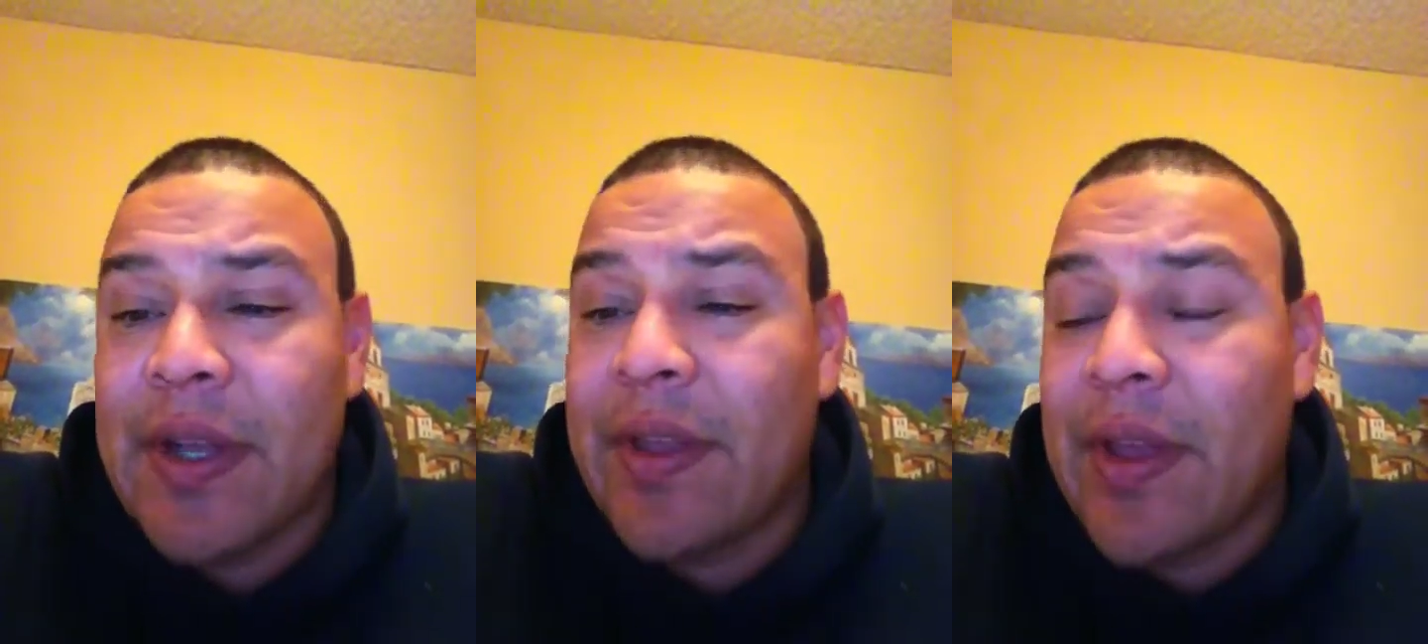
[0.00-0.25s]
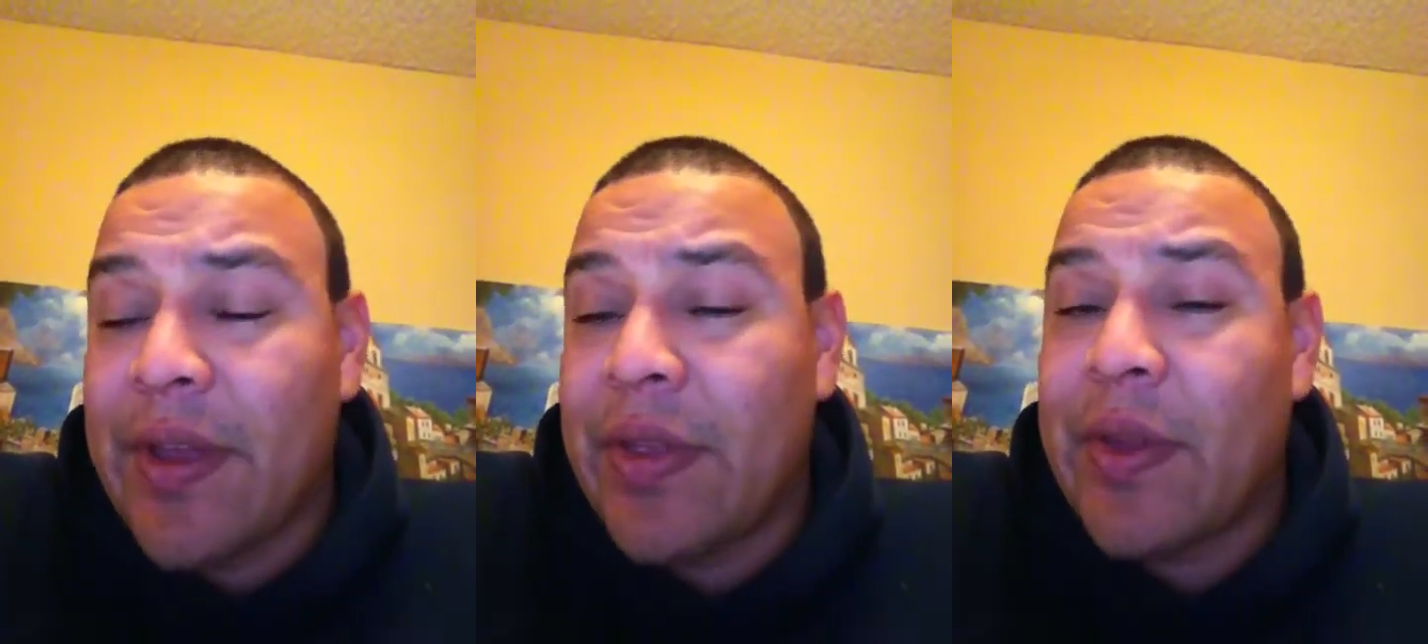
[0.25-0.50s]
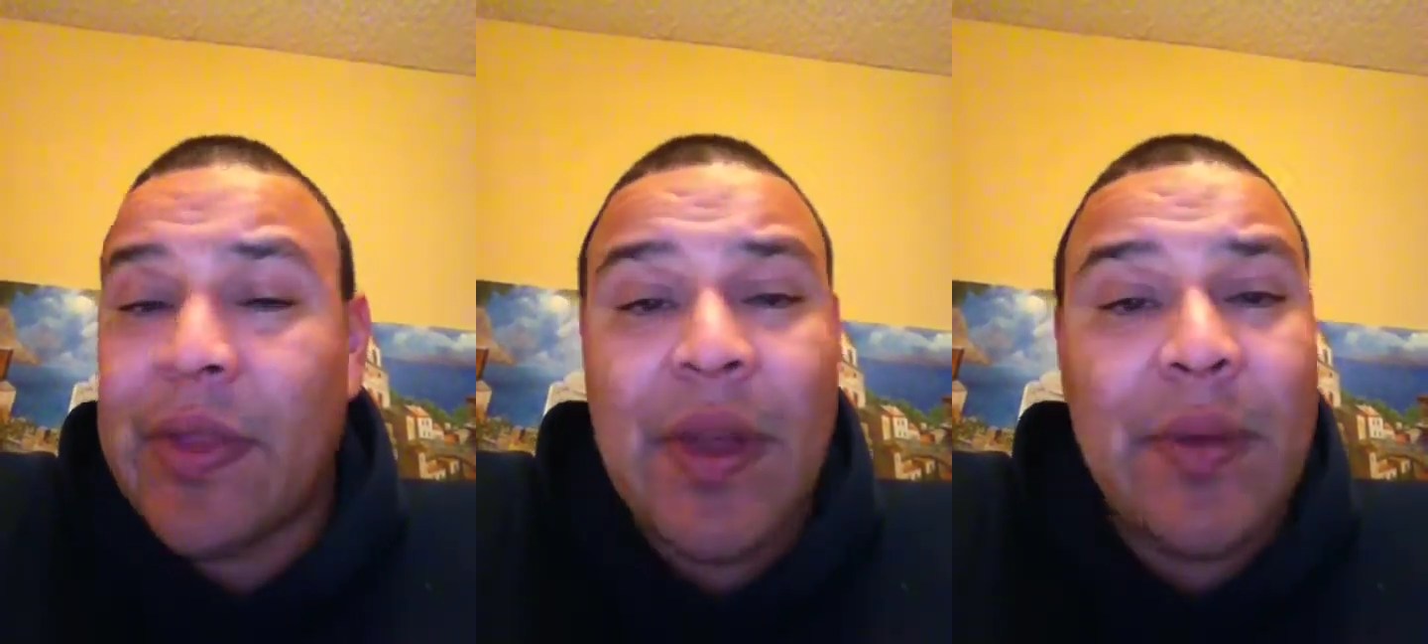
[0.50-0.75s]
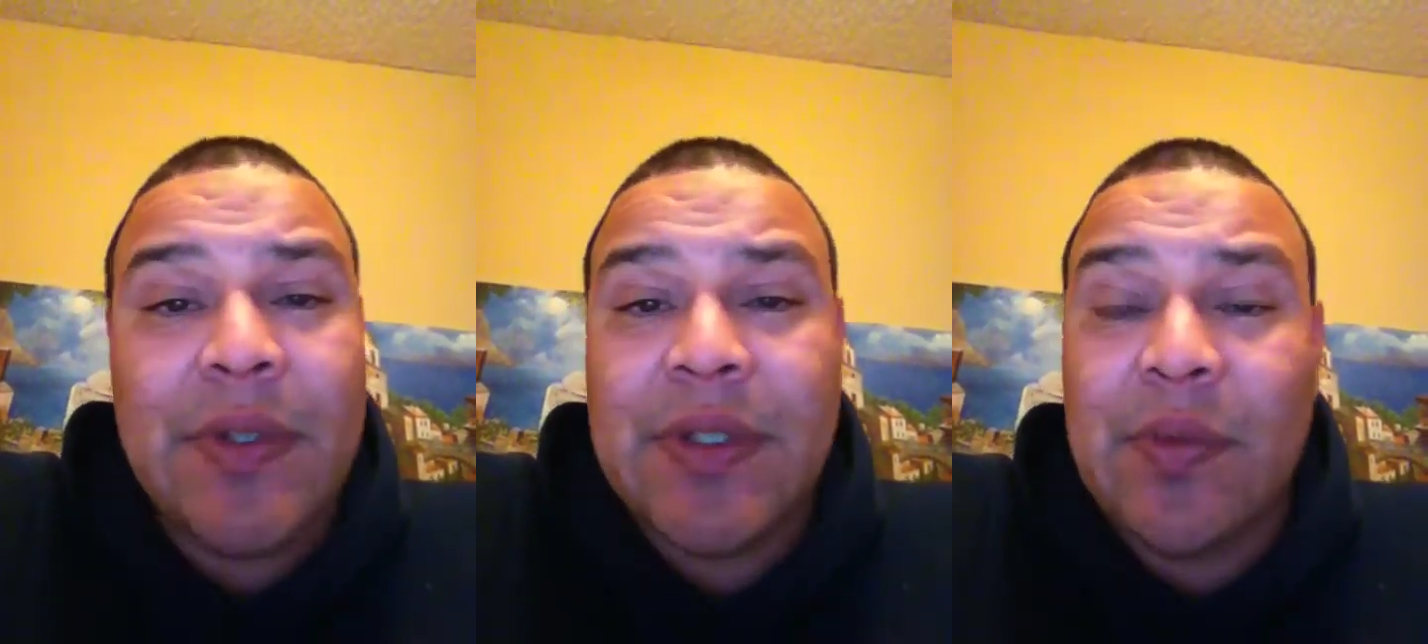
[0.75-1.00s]
I thought
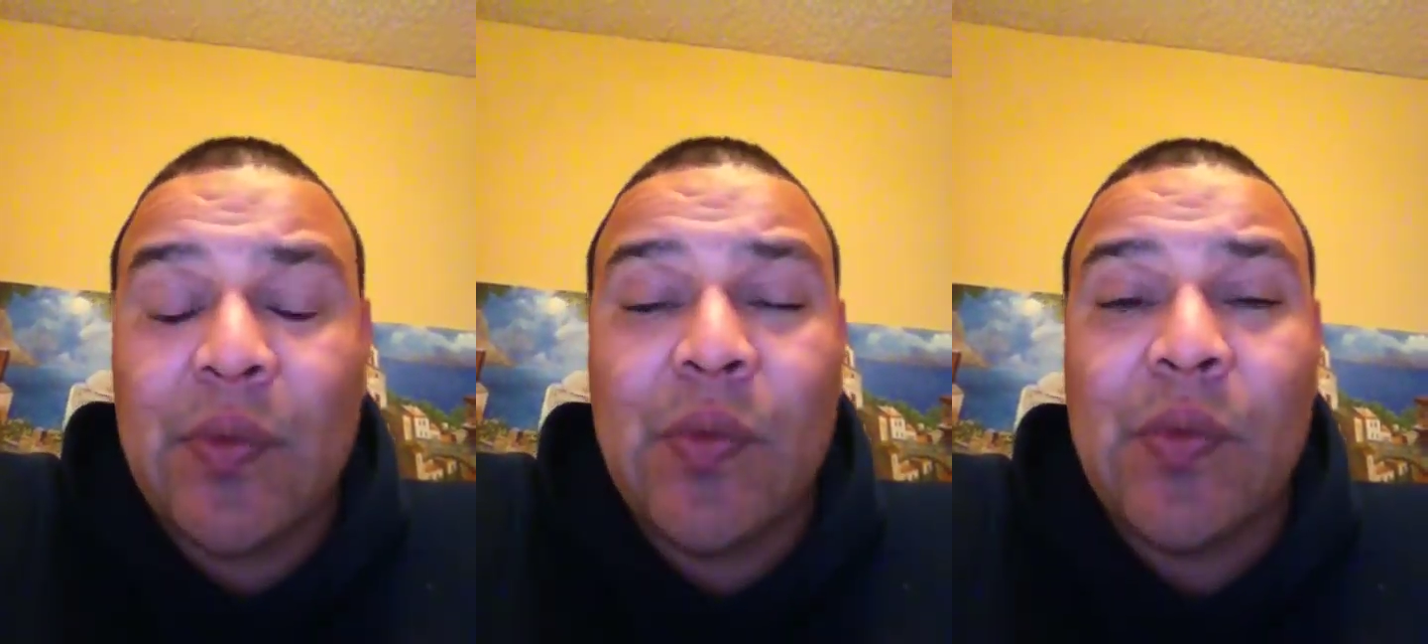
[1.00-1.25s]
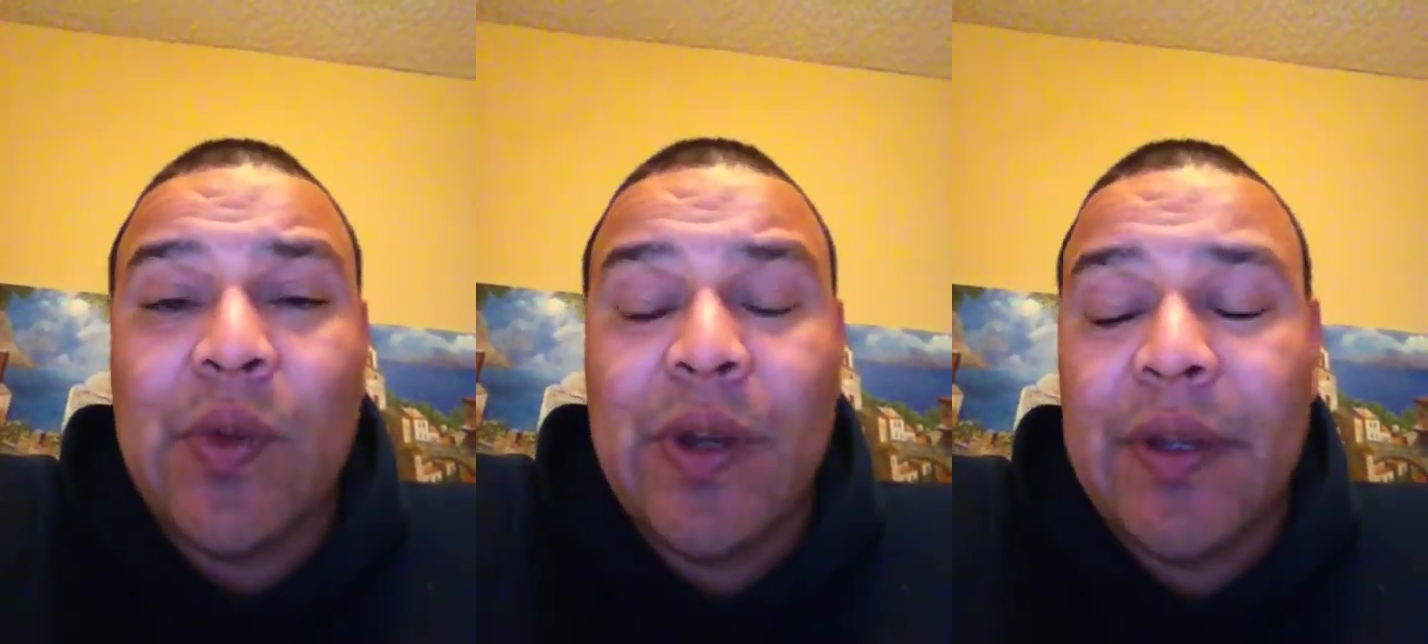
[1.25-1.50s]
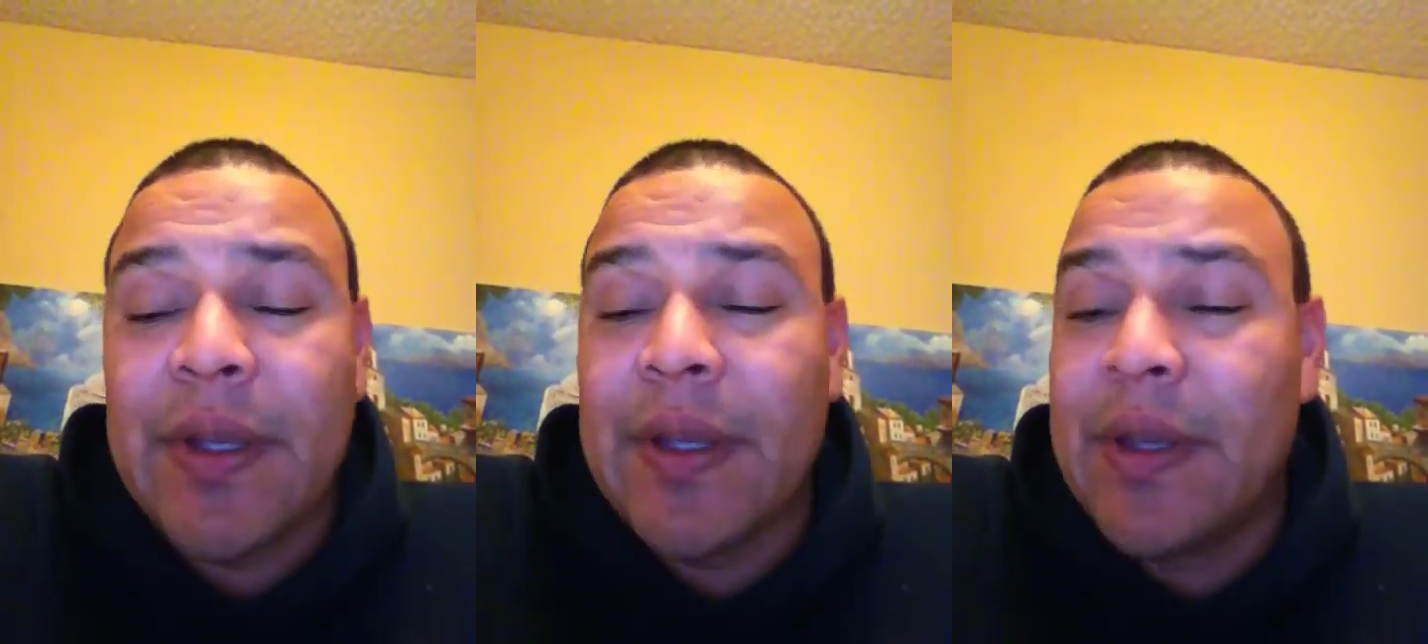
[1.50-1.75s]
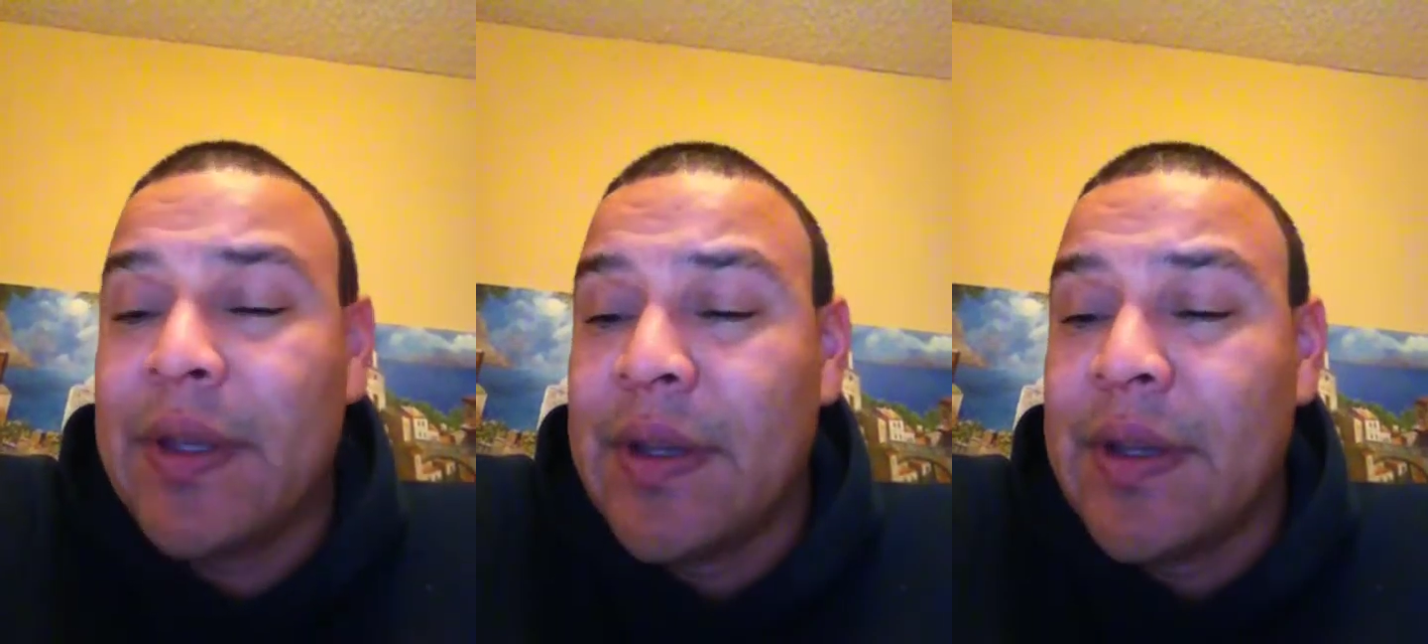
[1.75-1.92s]
that was a really